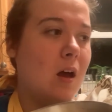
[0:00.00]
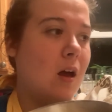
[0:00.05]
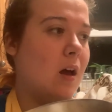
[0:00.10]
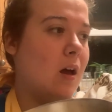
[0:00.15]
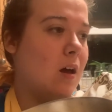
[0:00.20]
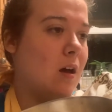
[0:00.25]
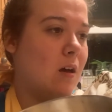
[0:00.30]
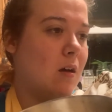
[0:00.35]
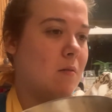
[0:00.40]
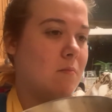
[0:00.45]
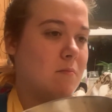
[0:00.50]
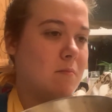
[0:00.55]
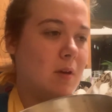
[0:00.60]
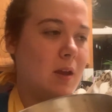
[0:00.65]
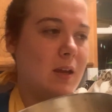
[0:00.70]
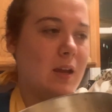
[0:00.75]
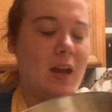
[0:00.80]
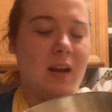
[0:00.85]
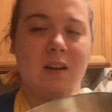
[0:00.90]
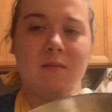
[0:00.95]

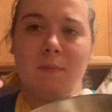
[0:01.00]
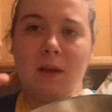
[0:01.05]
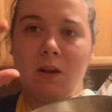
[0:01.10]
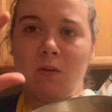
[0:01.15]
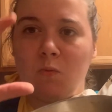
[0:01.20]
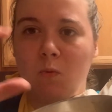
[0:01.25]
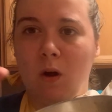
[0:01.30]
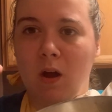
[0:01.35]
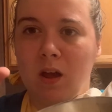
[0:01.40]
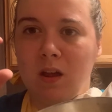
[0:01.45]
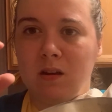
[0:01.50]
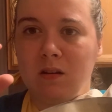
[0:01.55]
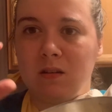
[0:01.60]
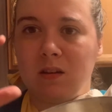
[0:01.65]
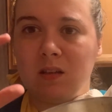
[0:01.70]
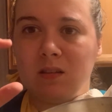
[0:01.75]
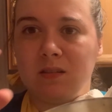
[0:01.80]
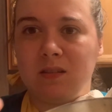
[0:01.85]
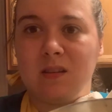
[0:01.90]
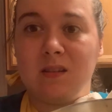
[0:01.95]
and kind of make one
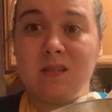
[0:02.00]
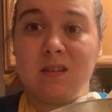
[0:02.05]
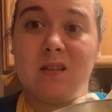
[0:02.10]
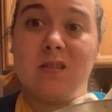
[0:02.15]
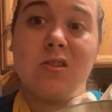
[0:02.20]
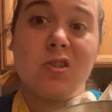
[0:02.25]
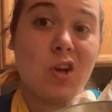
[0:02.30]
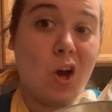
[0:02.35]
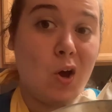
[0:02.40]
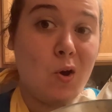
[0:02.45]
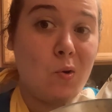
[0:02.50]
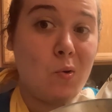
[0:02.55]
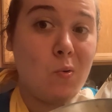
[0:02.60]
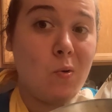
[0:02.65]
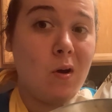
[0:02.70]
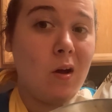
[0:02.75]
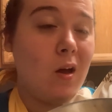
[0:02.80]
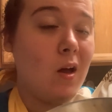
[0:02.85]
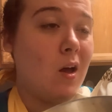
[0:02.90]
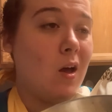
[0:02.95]
consistent dough